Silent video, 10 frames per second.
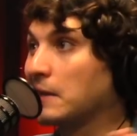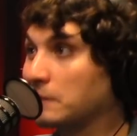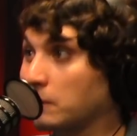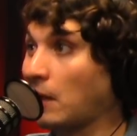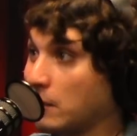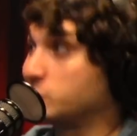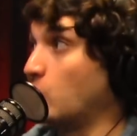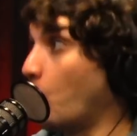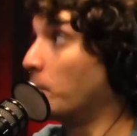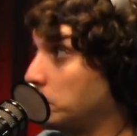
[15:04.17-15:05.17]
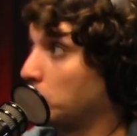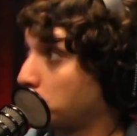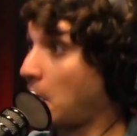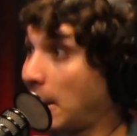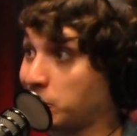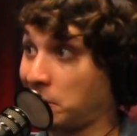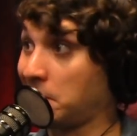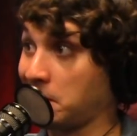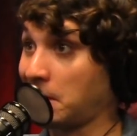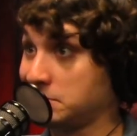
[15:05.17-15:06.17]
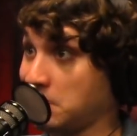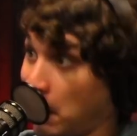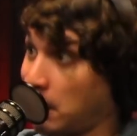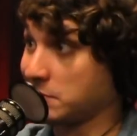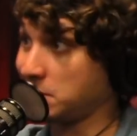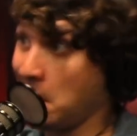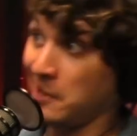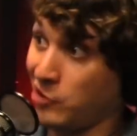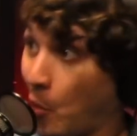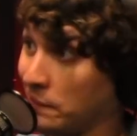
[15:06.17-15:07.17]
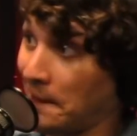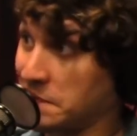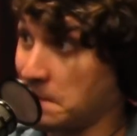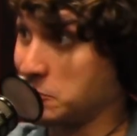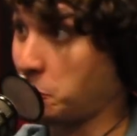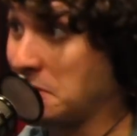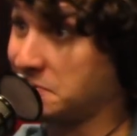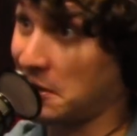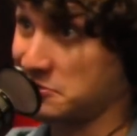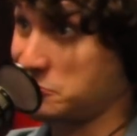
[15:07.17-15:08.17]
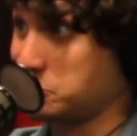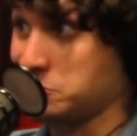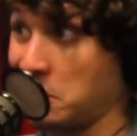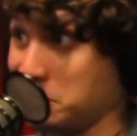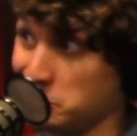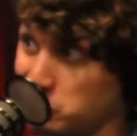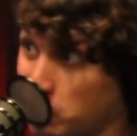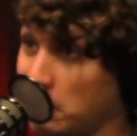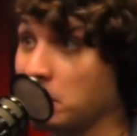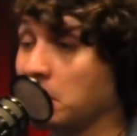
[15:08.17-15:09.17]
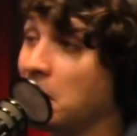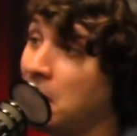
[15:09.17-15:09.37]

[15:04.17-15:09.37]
Like, I guess nobody interacts with anything I say. I guess no one yeah. likes my tweets. I guess I just not use Twitter